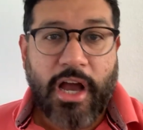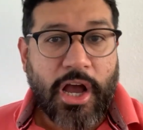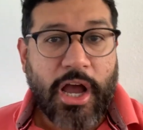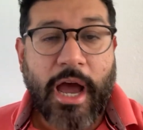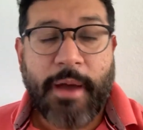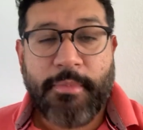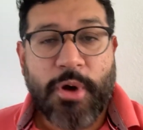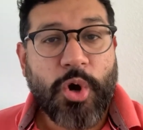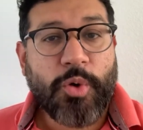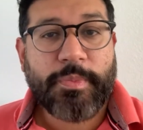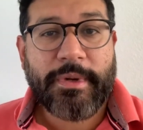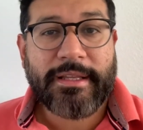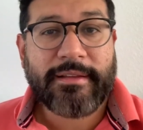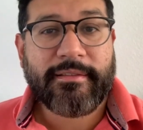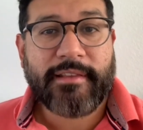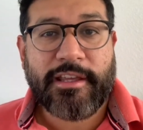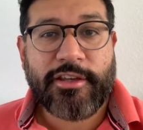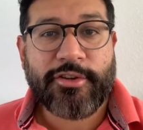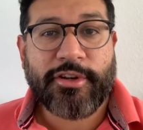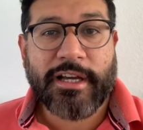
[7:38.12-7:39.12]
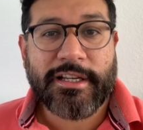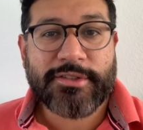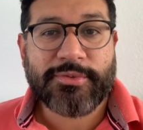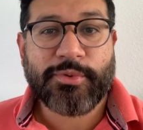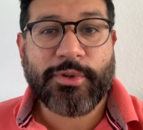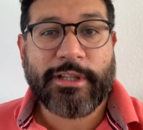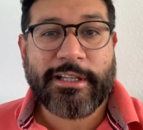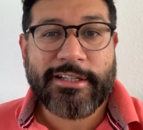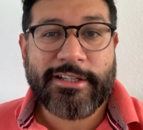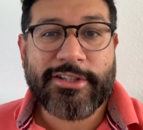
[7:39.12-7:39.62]
I'm hoping that you guys
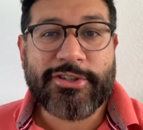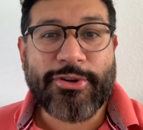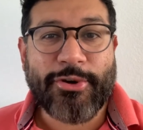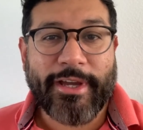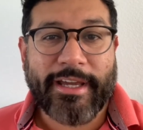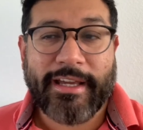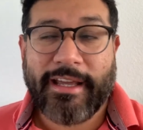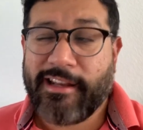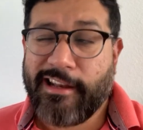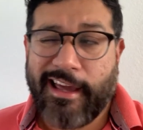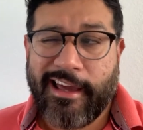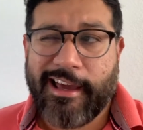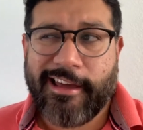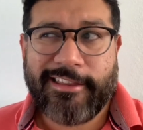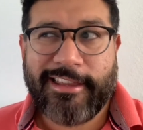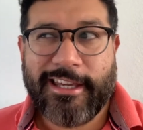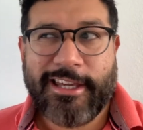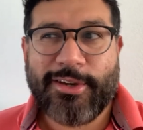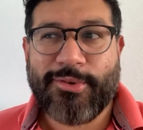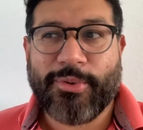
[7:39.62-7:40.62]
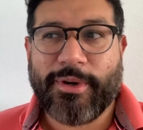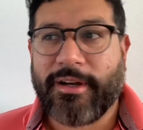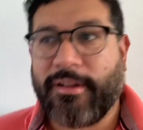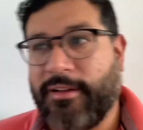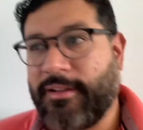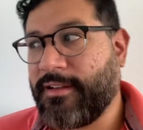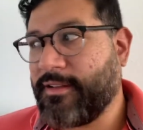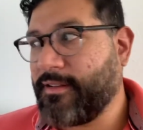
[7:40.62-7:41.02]
will enjoy it. And I think you will.